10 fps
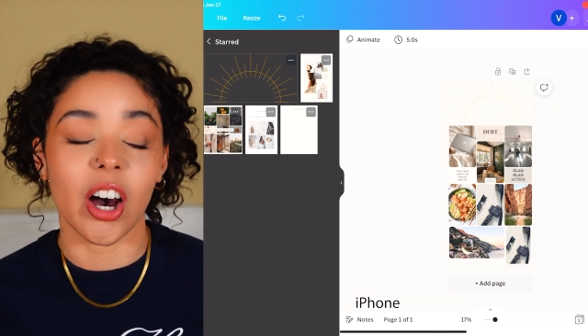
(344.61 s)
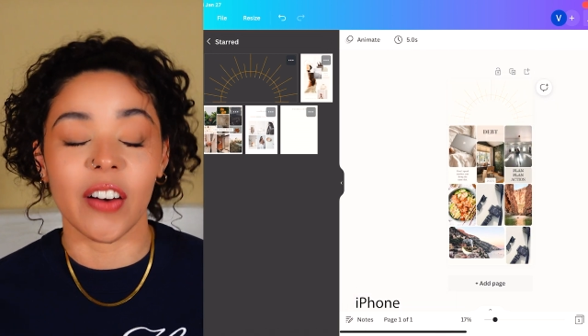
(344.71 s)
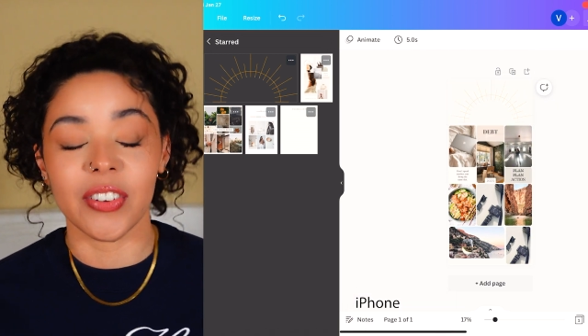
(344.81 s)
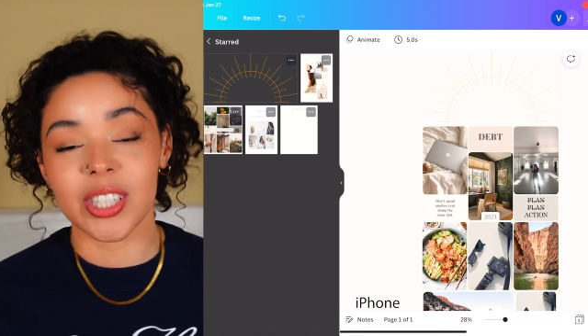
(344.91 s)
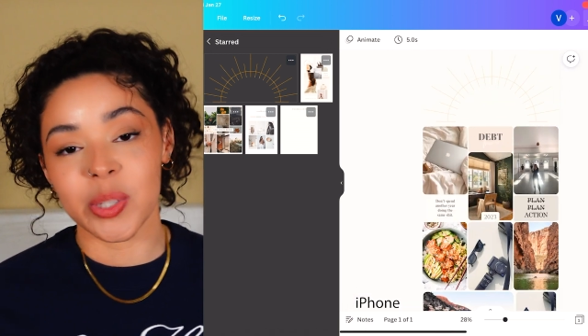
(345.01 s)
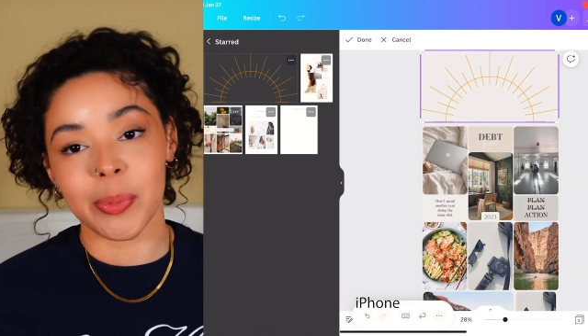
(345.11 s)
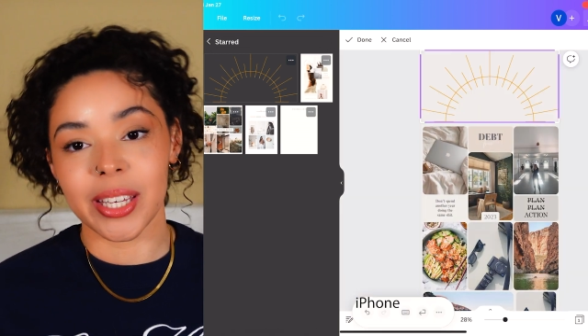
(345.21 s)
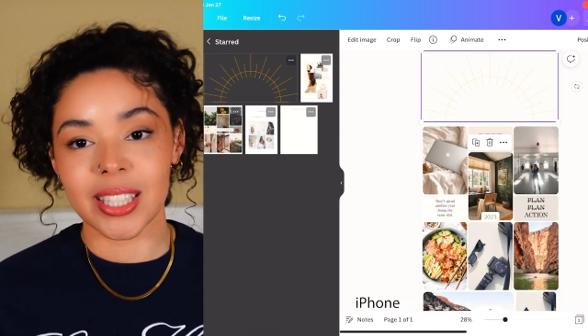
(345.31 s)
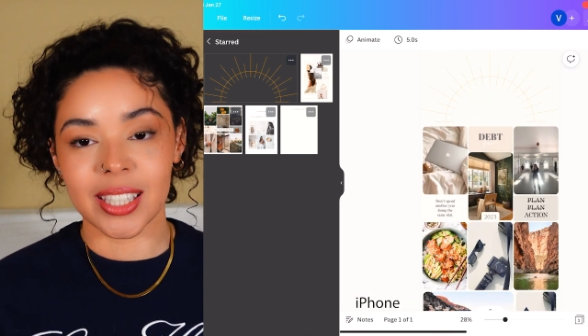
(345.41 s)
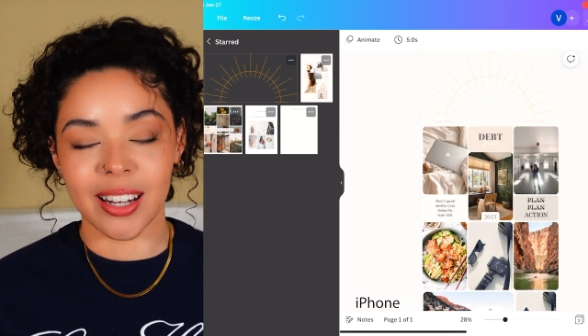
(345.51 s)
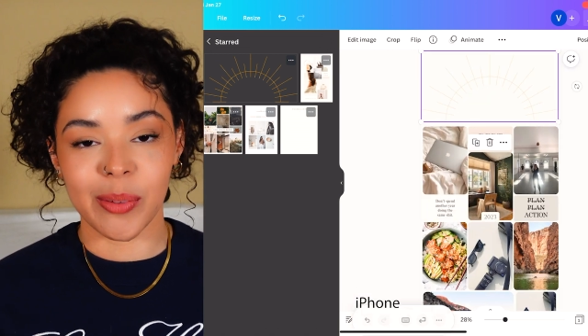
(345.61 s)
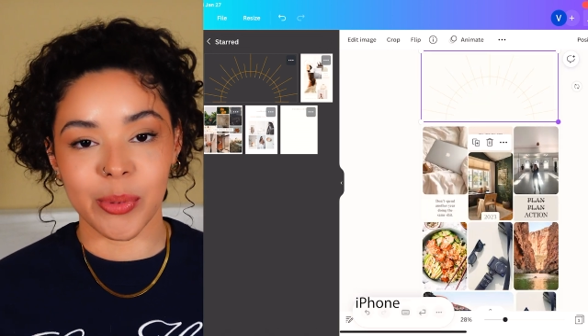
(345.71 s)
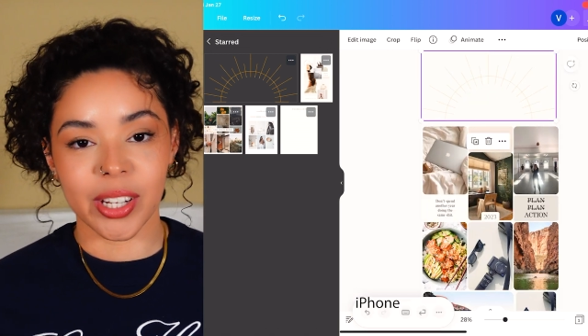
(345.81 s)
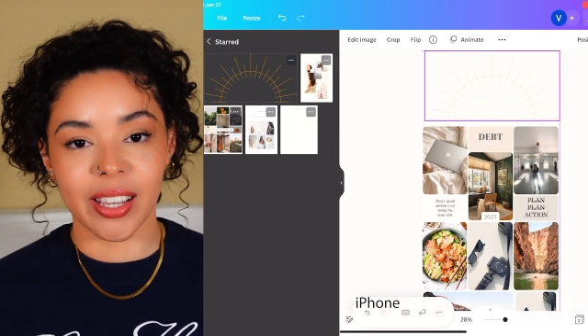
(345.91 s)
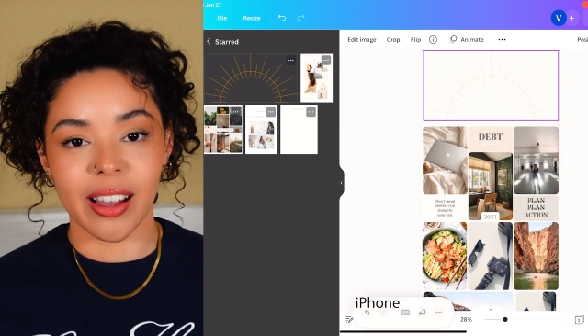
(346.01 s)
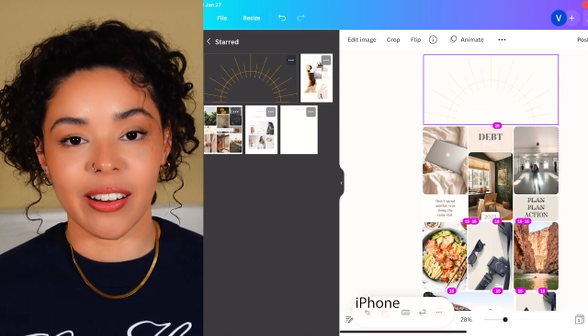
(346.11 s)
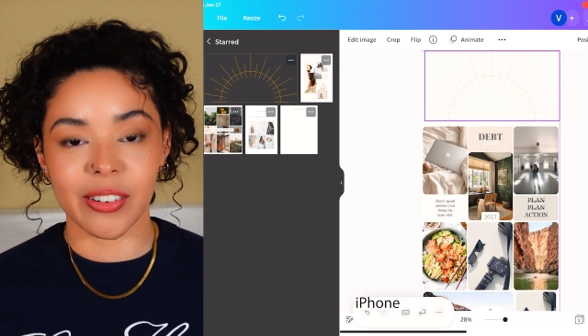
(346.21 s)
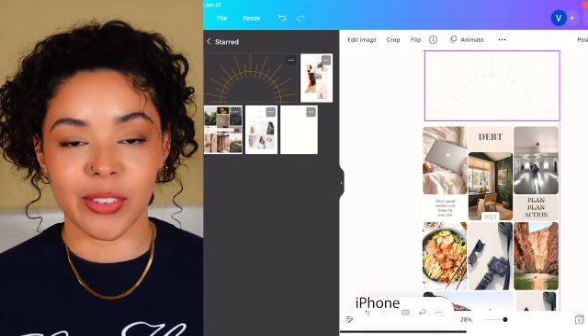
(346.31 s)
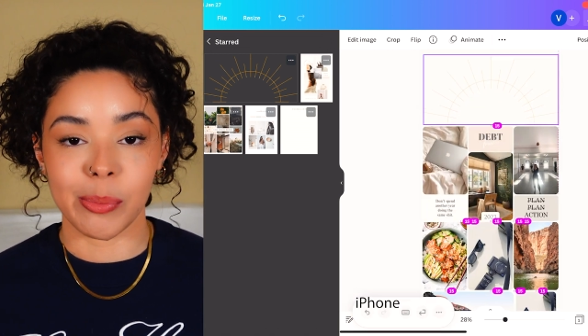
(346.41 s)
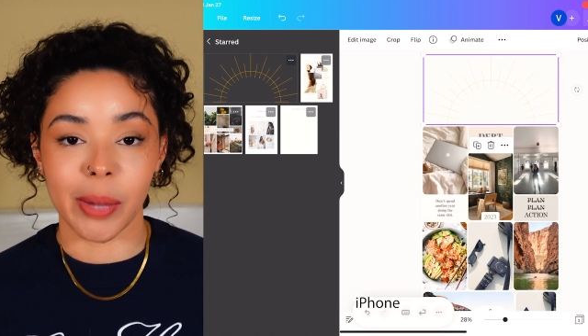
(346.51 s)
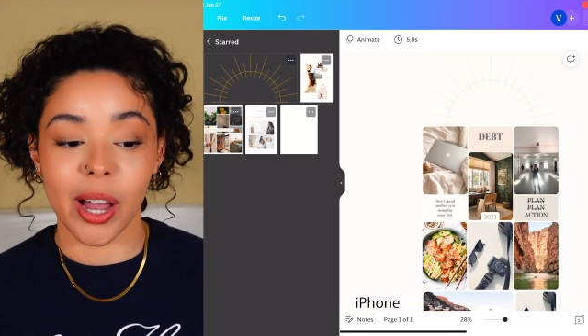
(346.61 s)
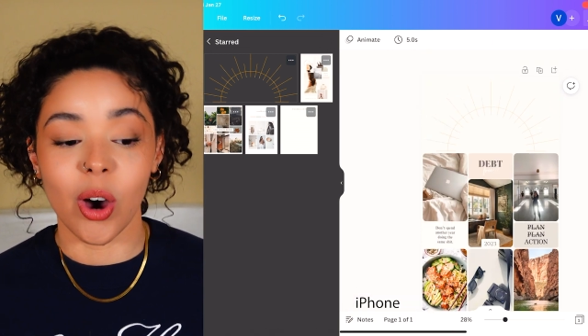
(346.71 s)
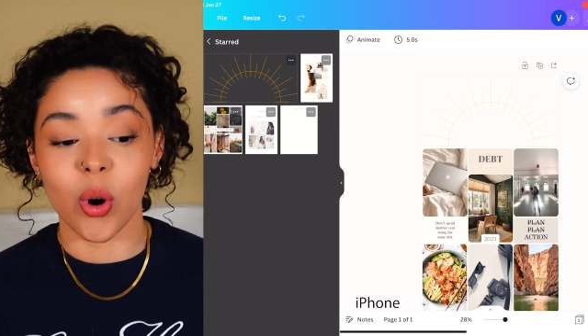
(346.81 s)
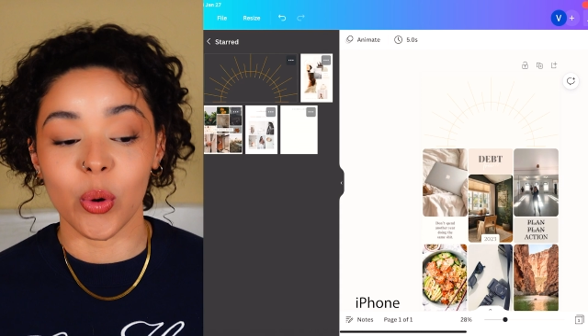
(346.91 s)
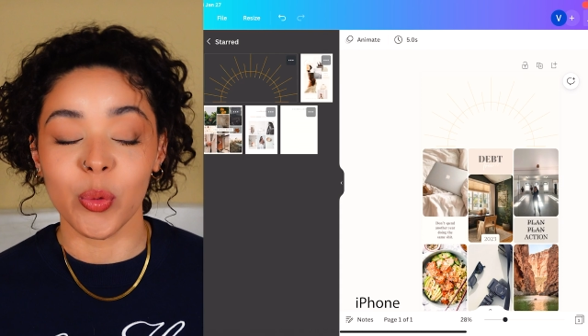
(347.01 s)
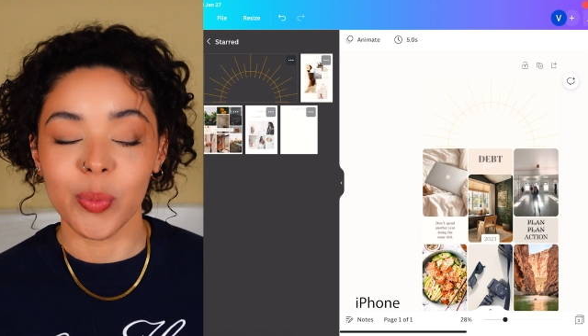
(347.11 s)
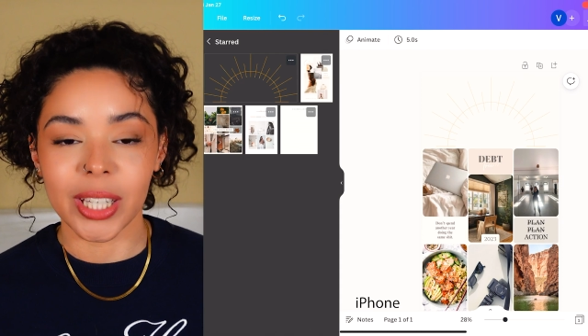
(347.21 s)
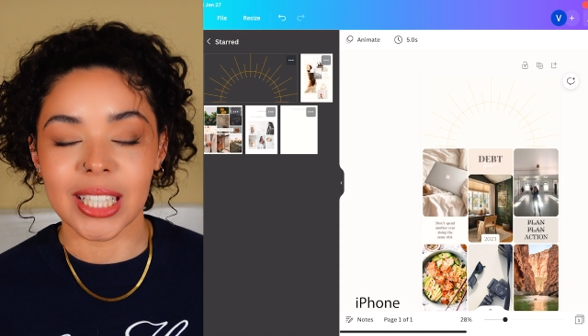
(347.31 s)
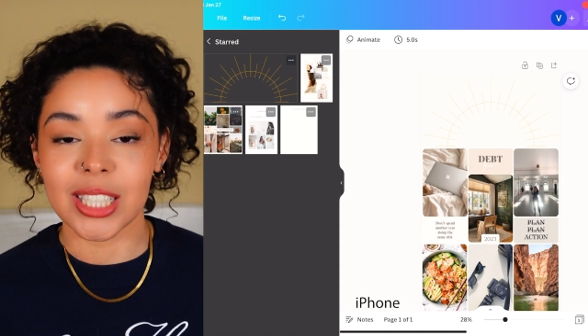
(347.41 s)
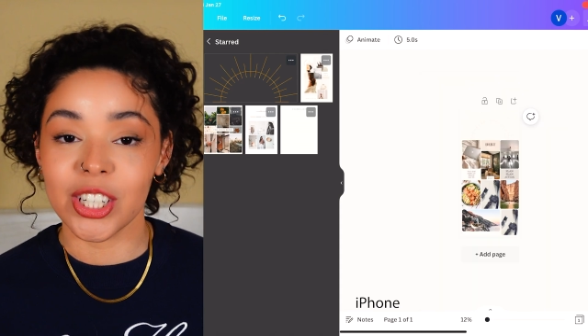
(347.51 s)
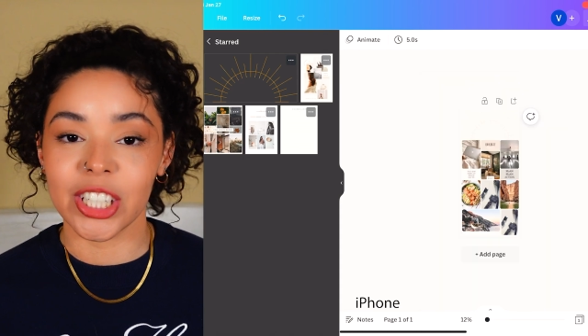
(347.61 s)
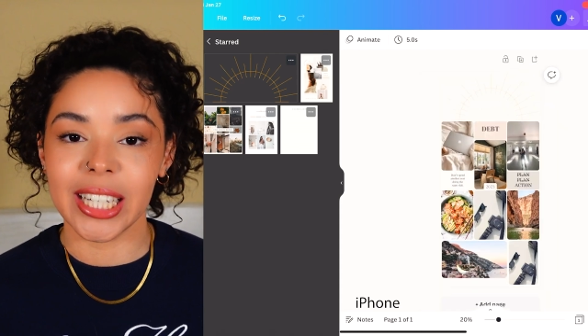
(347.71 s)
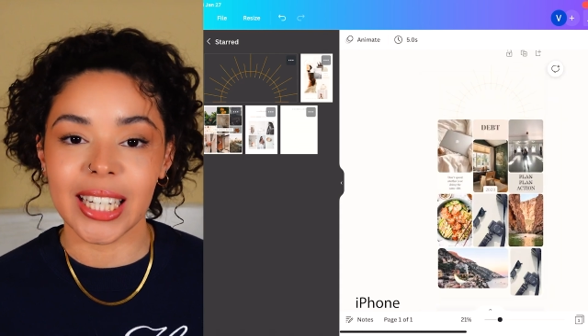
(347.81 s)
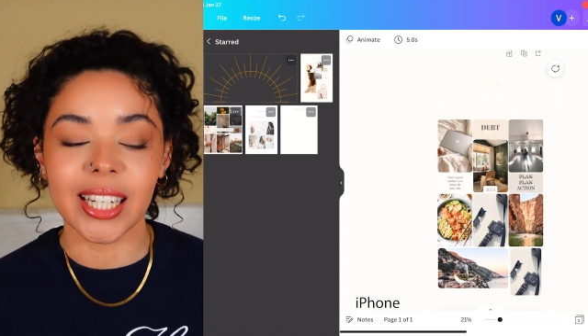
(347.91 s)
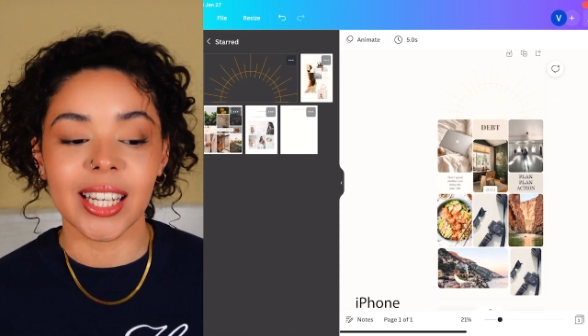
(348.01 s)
office space that I'm working out of in my home is green.